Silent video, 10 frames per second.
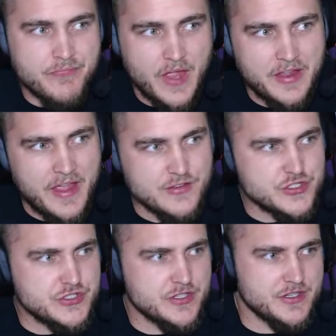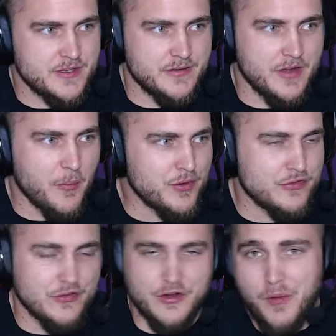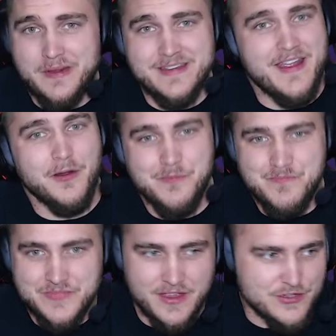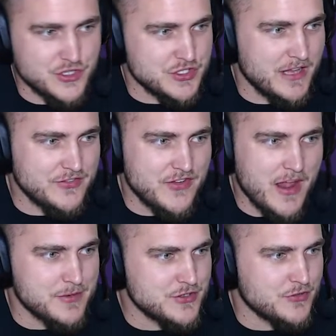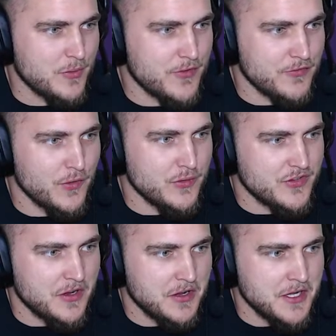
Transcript: Again, just the numbers are going down, just less damage is what they're focusing on.